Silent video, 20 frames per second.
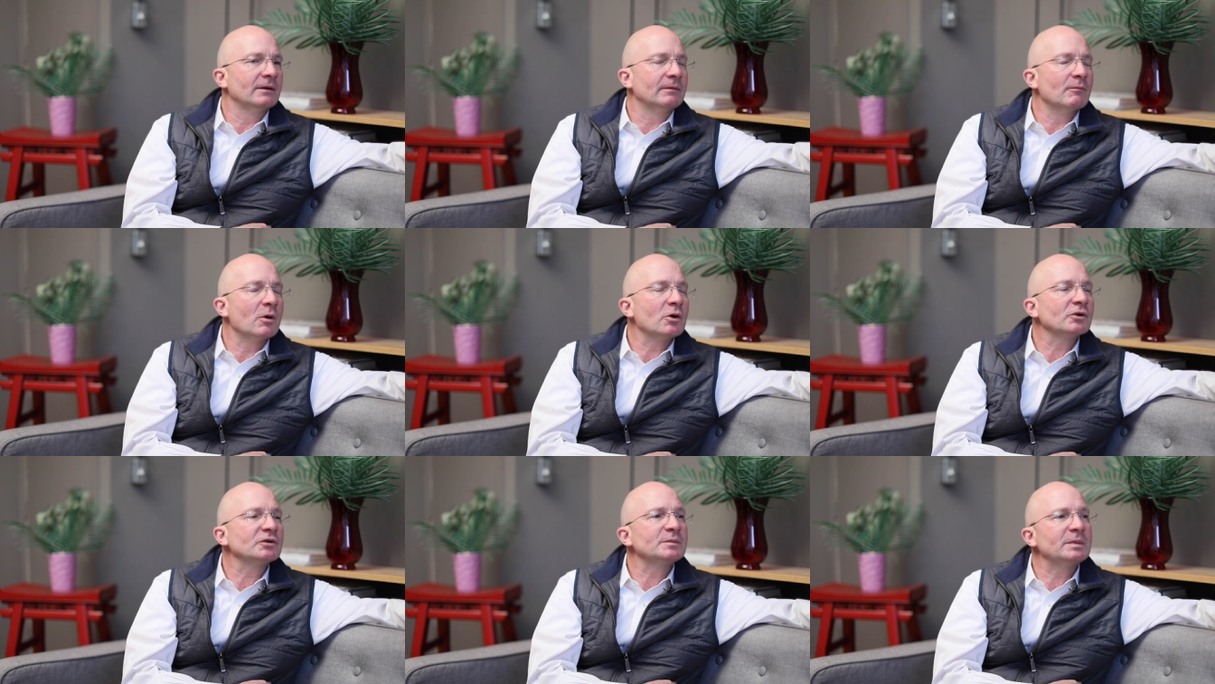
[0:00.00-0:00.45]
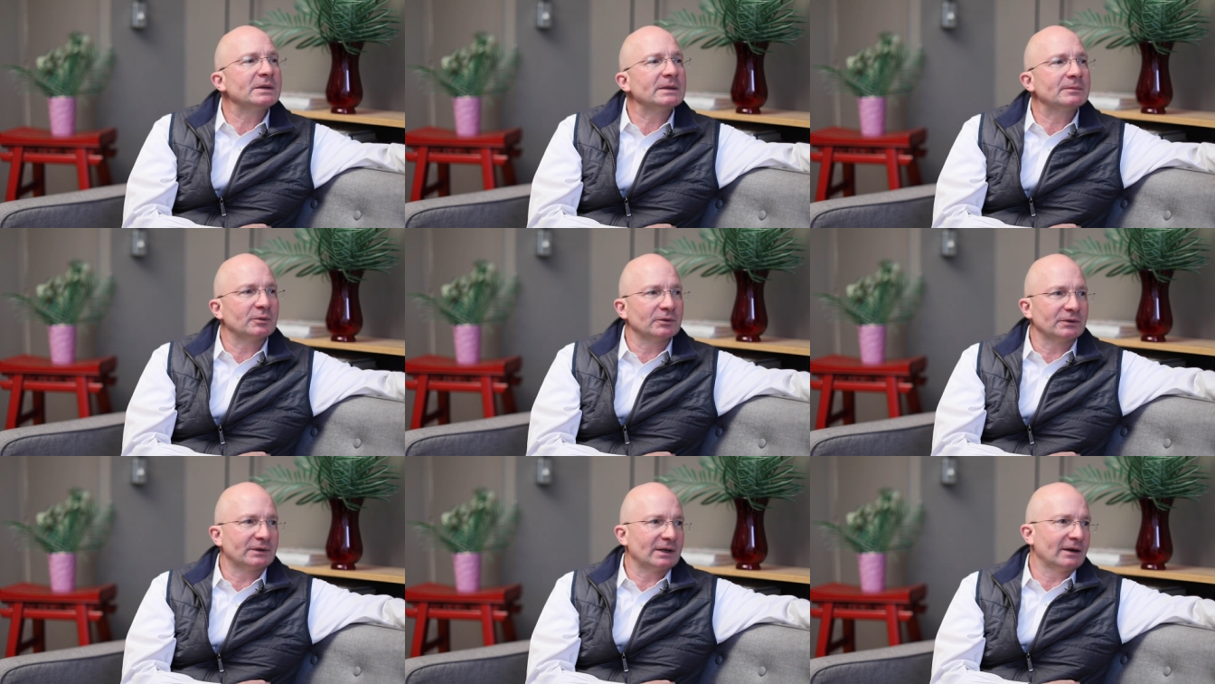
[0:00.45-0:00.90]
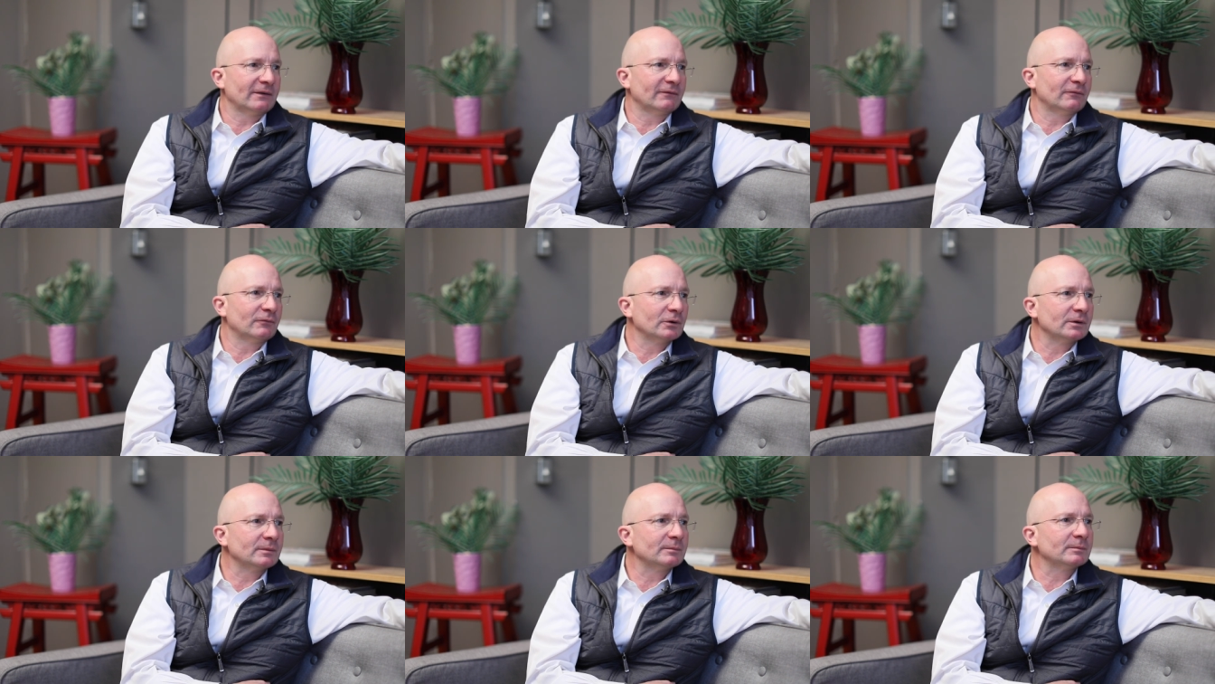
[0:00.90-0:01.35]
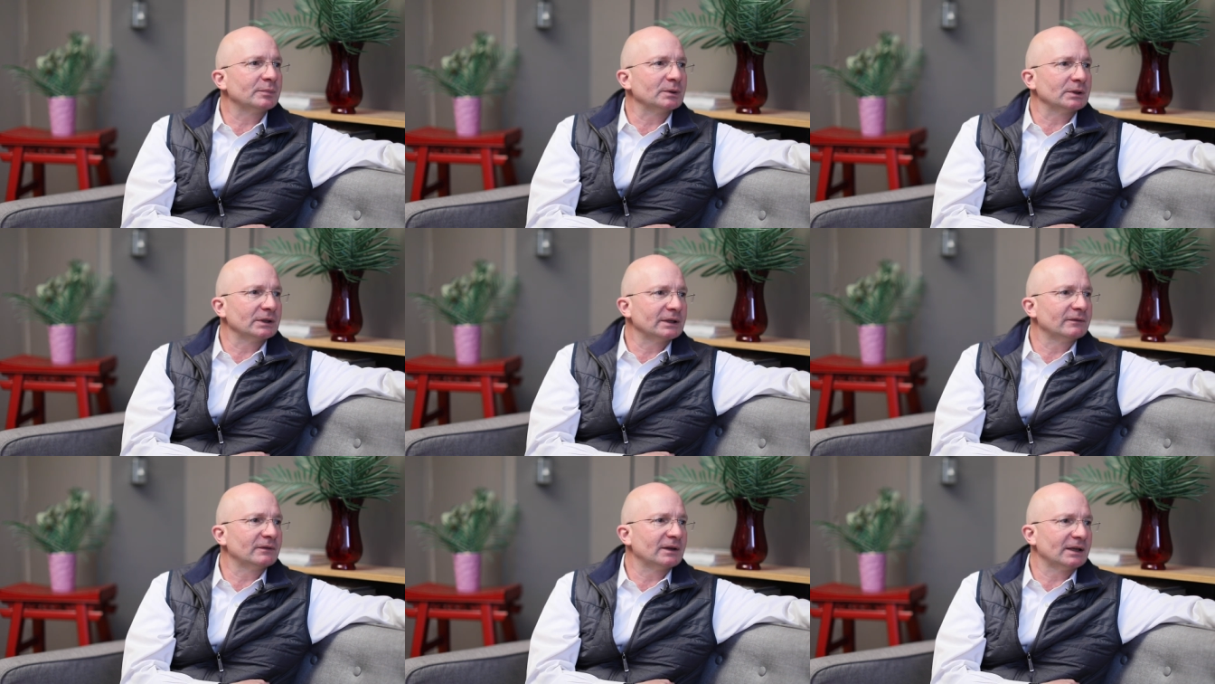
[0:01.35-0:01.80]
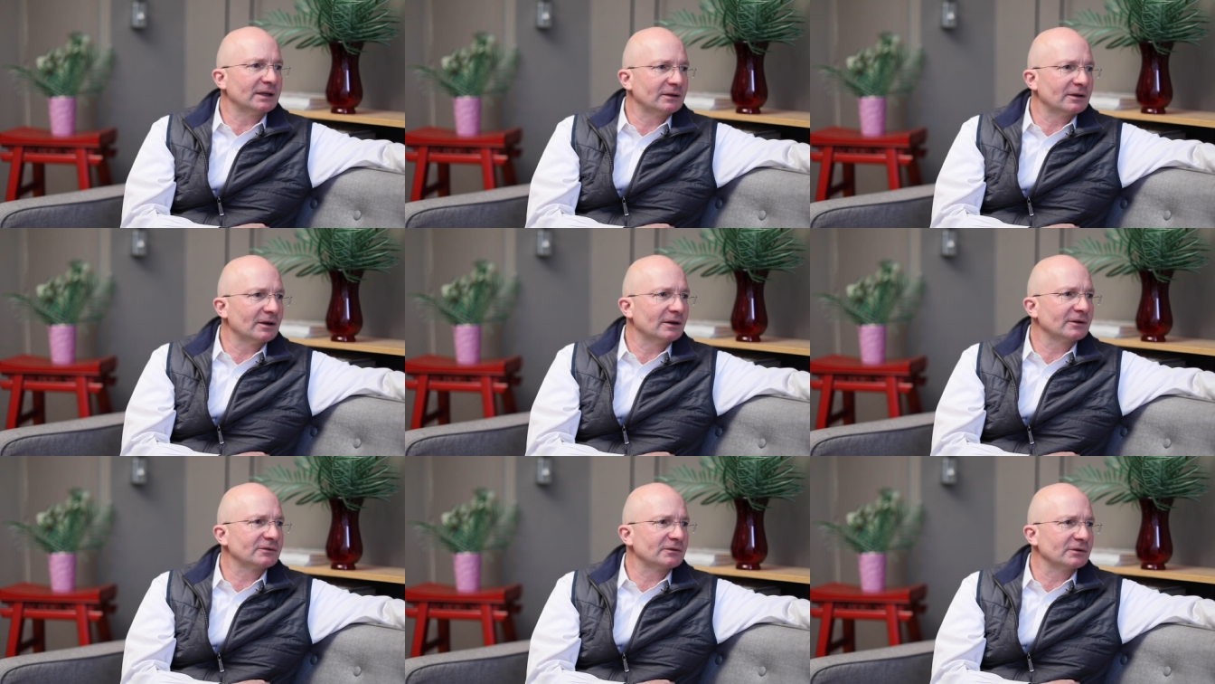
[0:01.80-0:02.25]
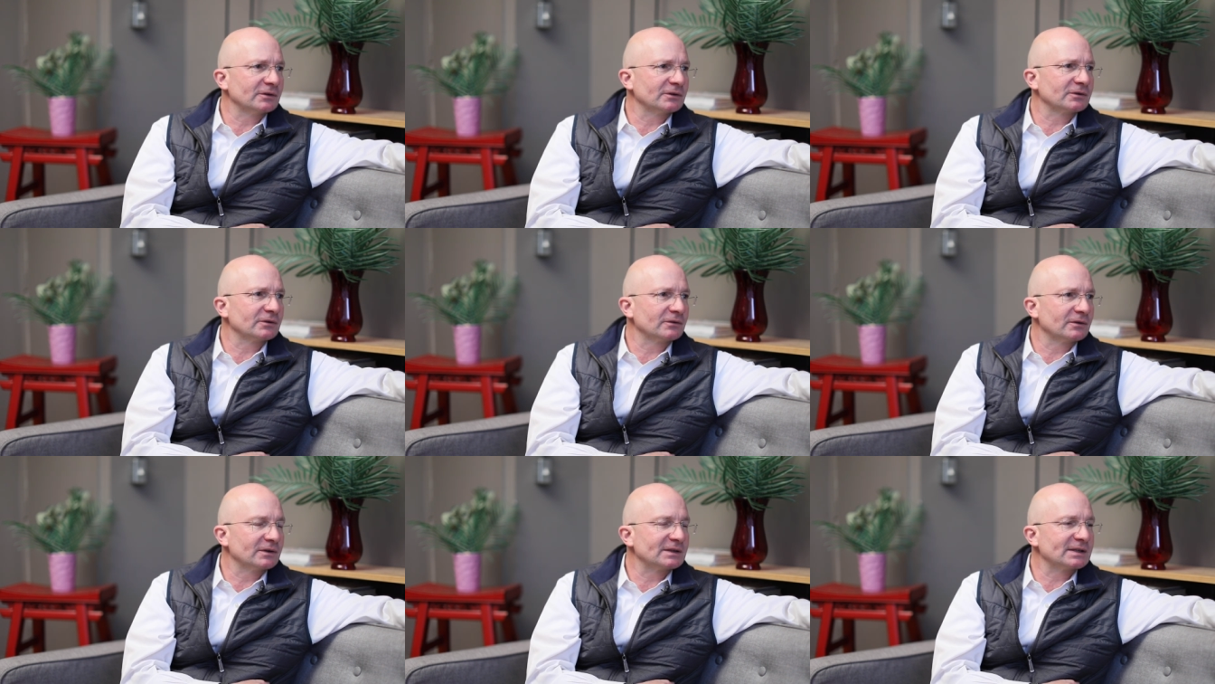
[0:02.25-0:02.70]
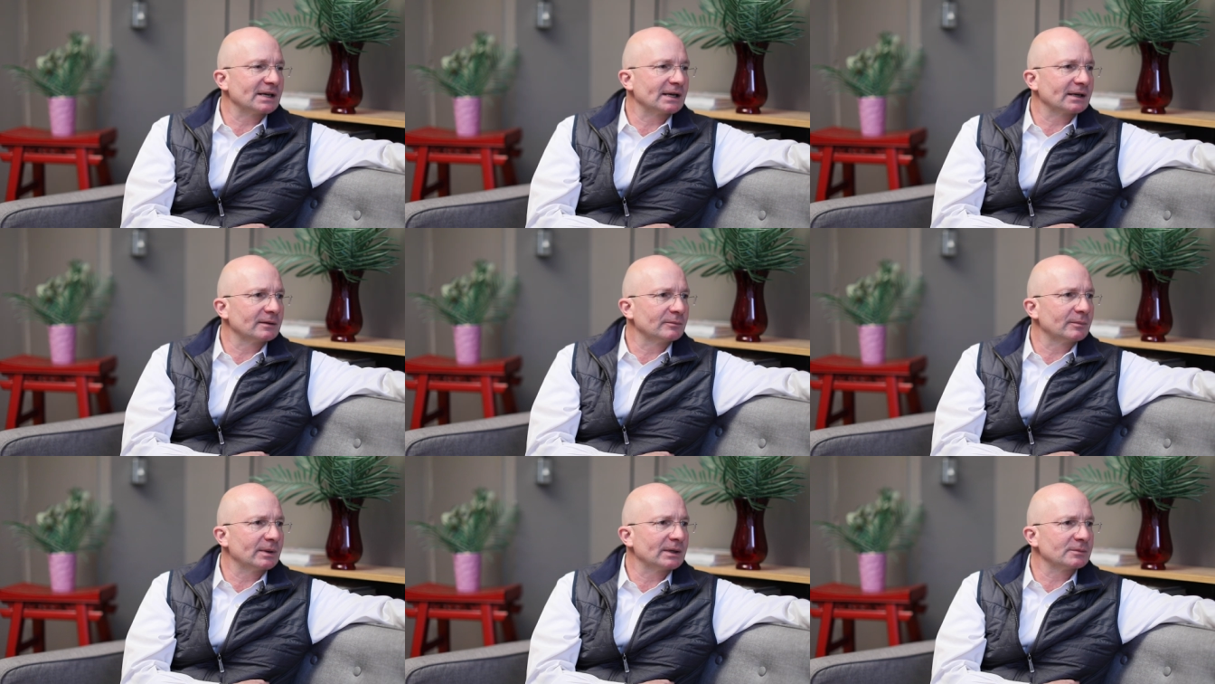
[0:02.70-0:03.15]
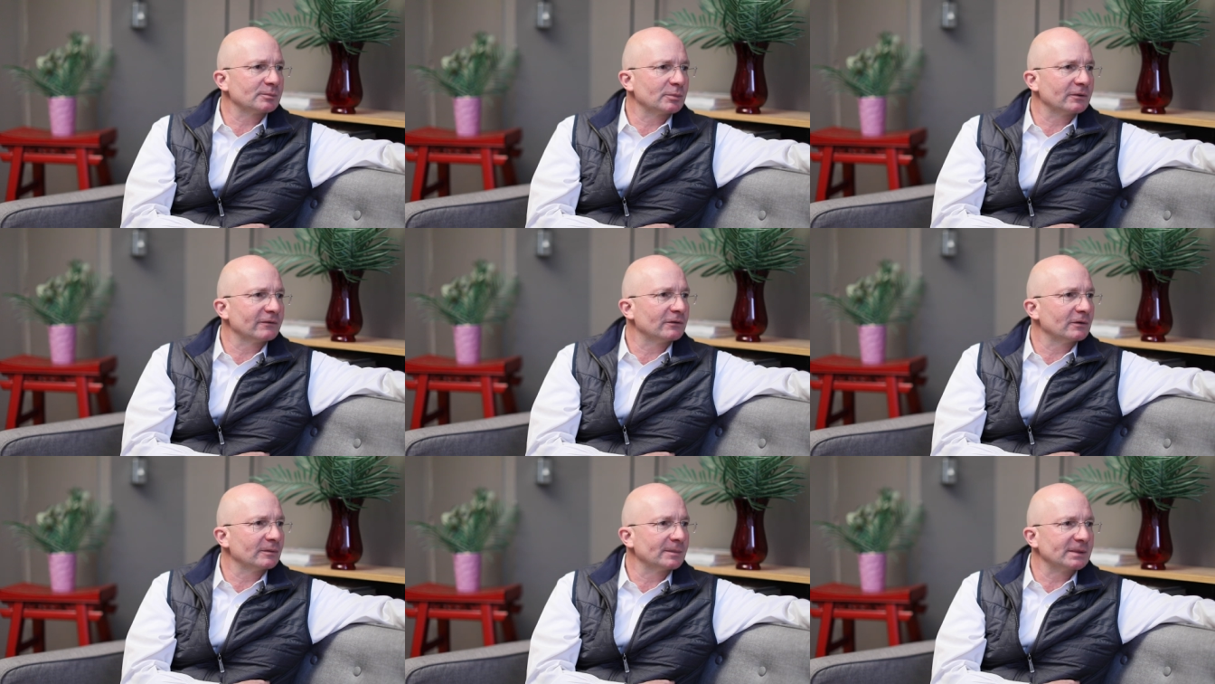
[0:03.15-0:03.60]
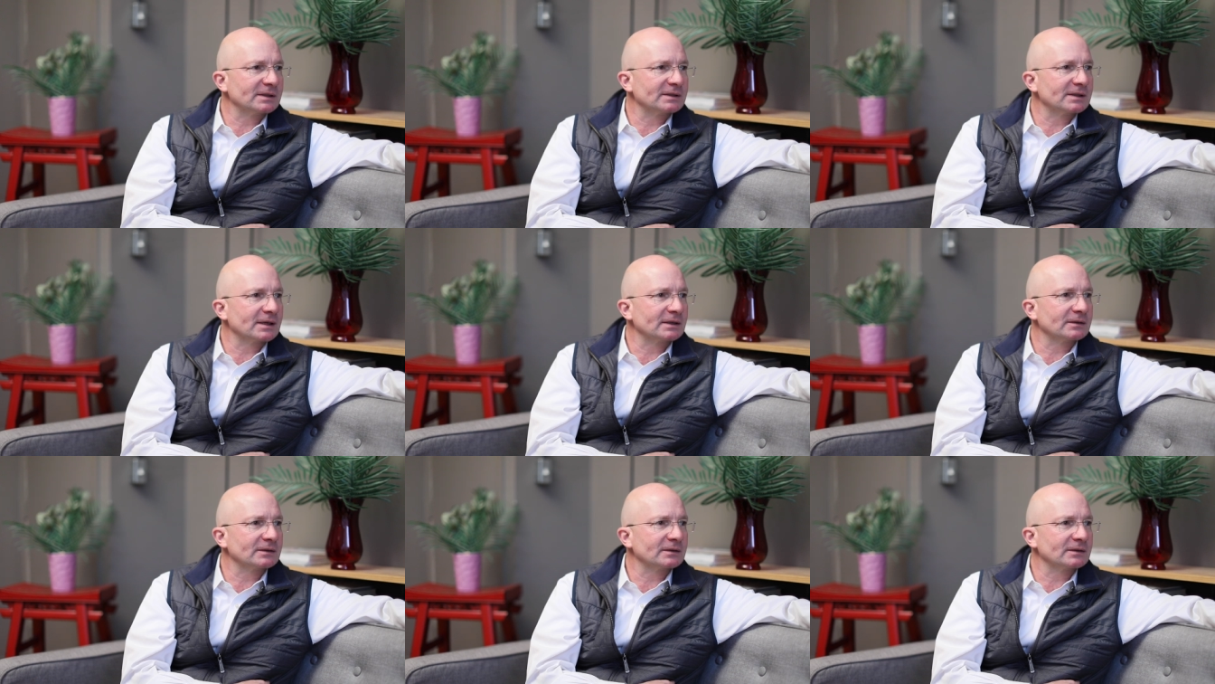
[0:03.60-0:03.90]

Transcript: Most people, Dave, wouldn't believe that industrials are the second best performing